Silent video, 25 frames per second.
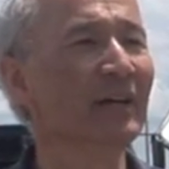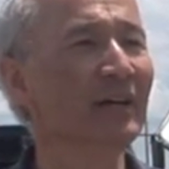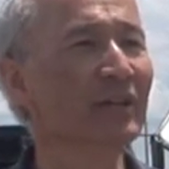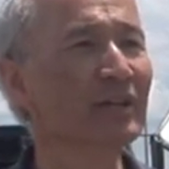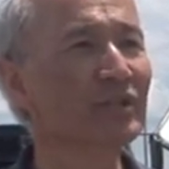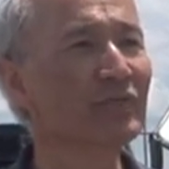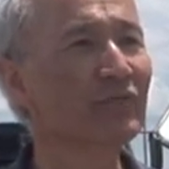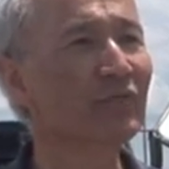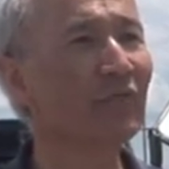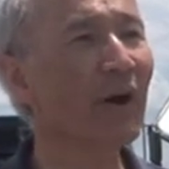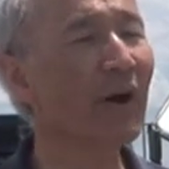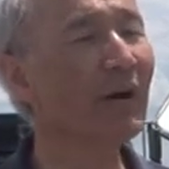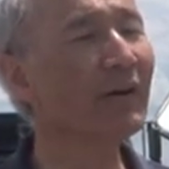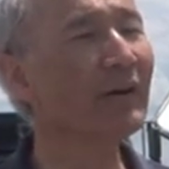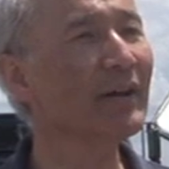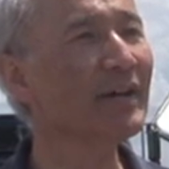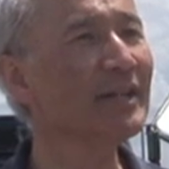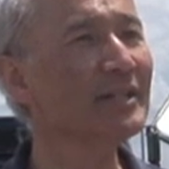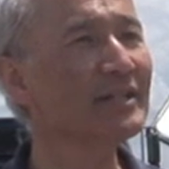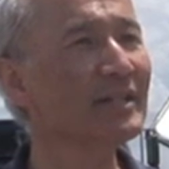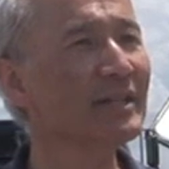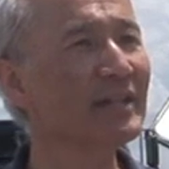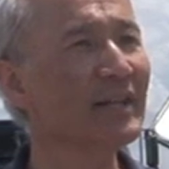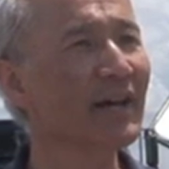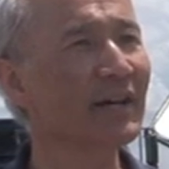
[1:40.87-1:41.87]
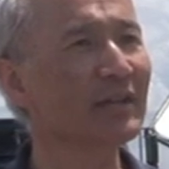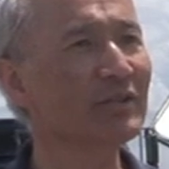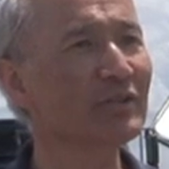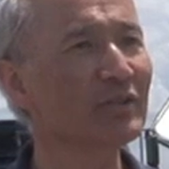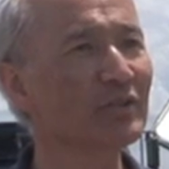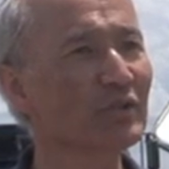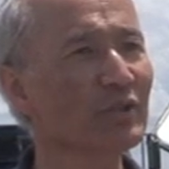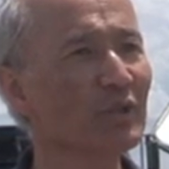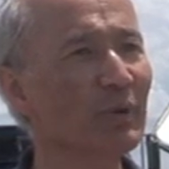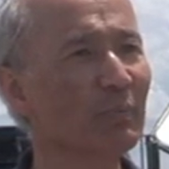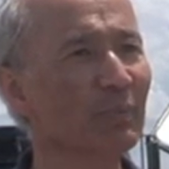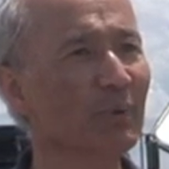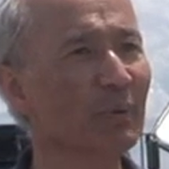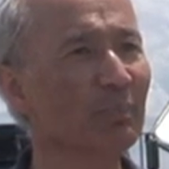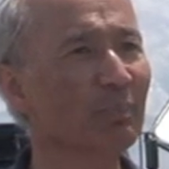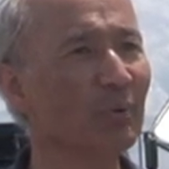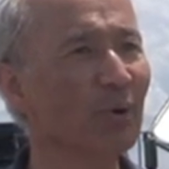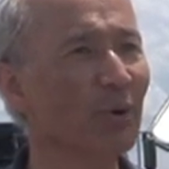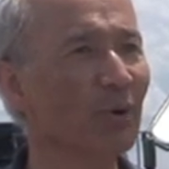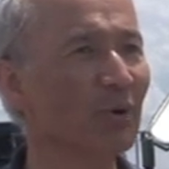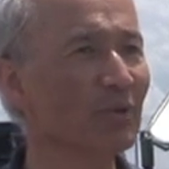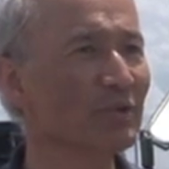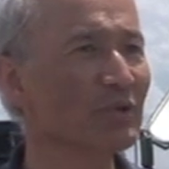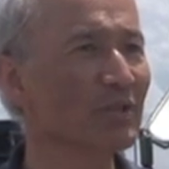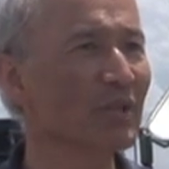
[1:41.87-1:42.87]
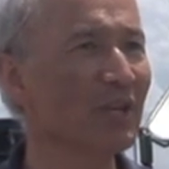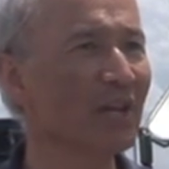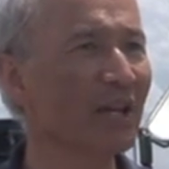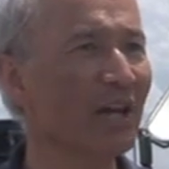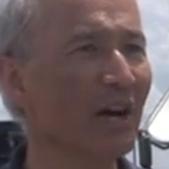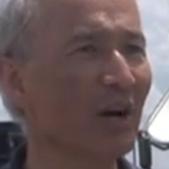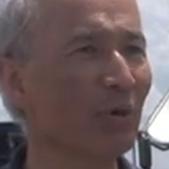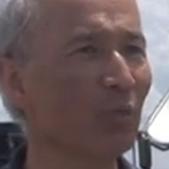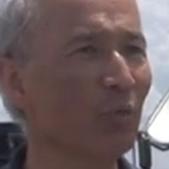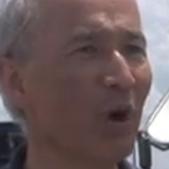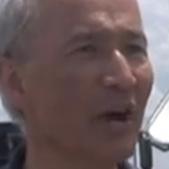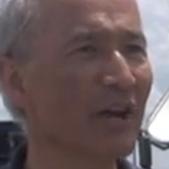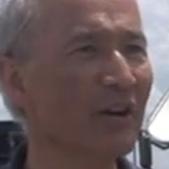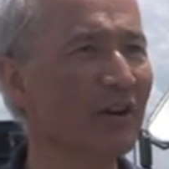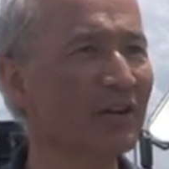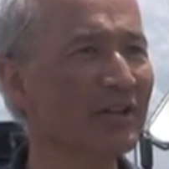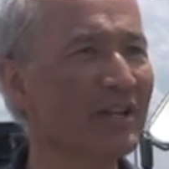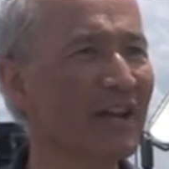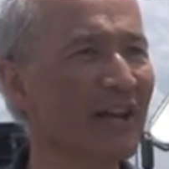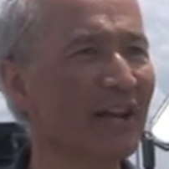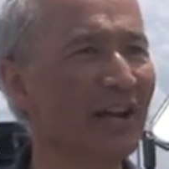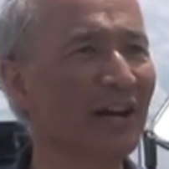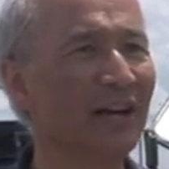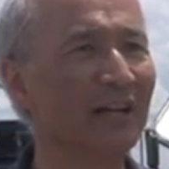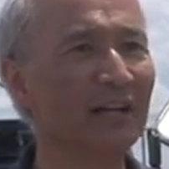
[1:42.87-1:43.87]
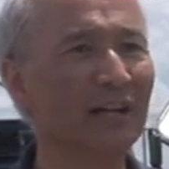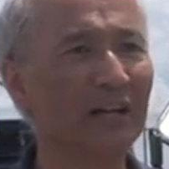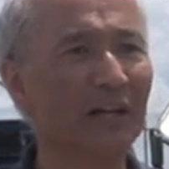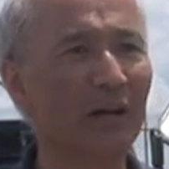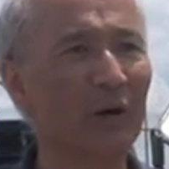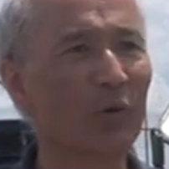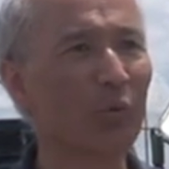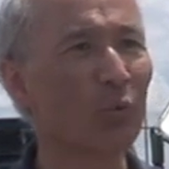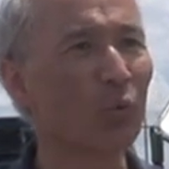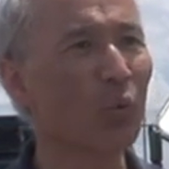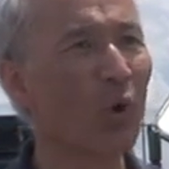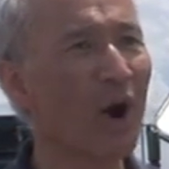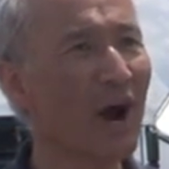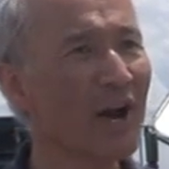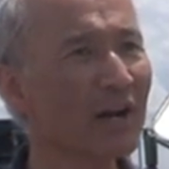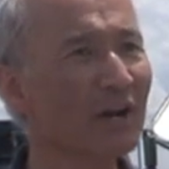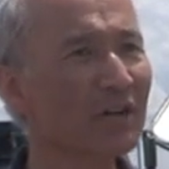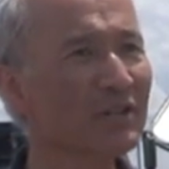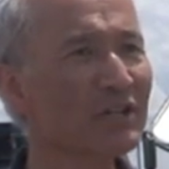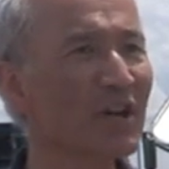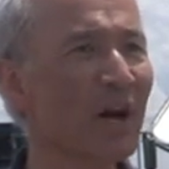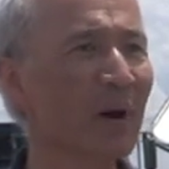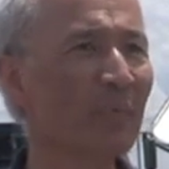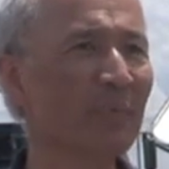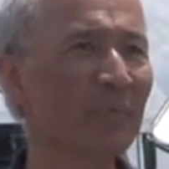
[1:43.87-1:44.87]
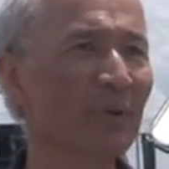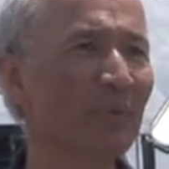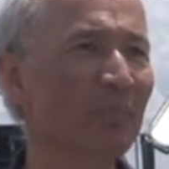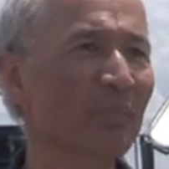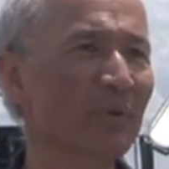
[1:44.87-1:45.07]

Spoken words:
It's very easy then to superimpose the radar data right on top of the